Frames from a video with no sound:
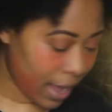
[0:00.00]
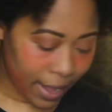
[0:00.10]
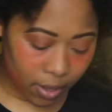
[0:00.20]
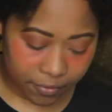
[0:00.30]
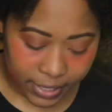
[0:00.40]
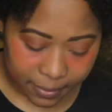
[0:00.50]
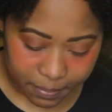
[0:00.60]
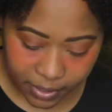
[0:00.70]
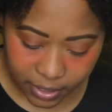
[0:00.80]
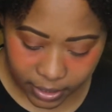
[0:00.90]
I already
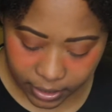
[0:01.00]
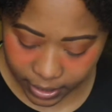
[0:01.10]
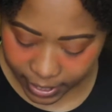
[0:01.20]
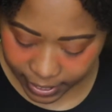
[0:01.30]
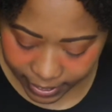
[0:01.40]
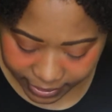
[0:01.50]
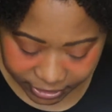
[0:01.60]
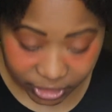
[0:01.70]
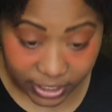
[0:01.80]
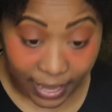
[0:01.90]
put a
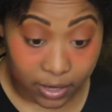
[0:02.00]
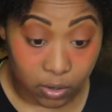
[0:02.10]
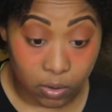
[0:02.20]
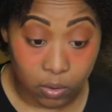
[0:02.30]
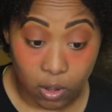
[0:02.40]
shadow